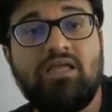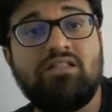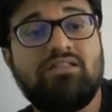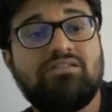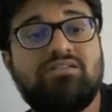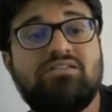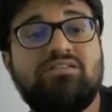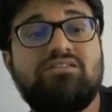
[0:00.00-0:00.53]

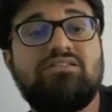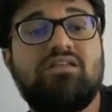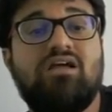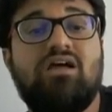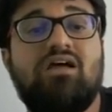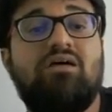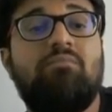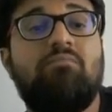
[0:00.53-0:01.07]
This is
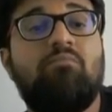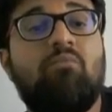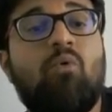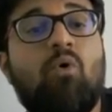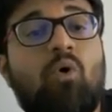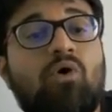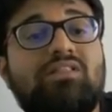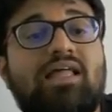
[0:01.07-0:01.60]

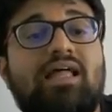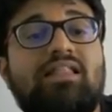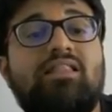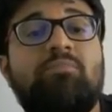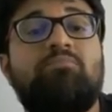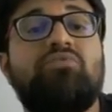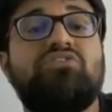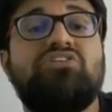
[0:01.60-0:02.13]
more than the
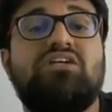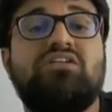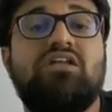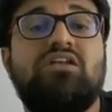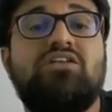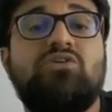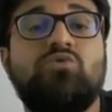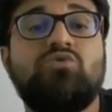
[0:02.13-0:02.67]

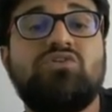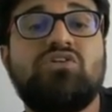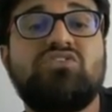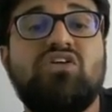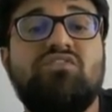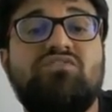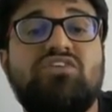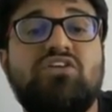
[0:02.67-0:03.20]
projected users
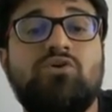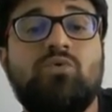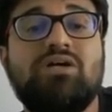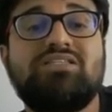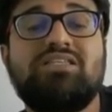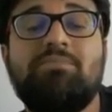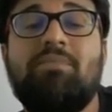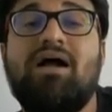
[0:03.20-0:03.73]
of U
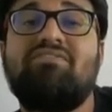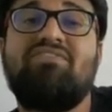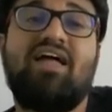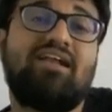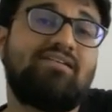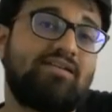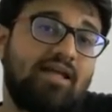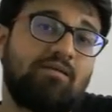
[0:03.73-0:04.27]
S A by
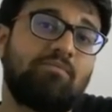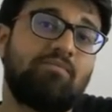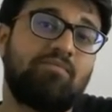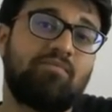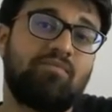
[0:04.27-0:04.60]
that time.